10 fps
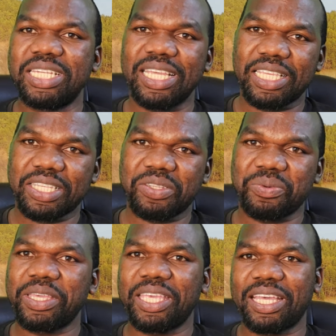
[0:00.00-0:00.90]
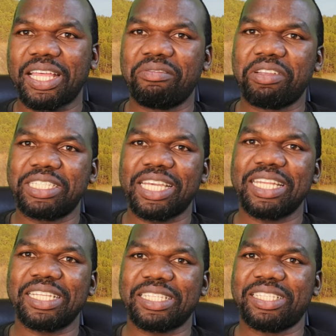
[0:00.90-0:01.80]
dicks swinging and
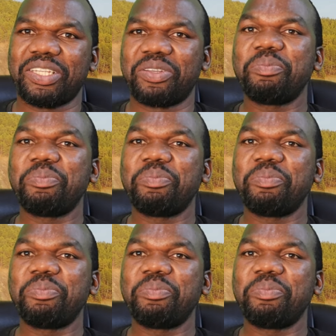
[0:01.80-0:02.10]
vaginas,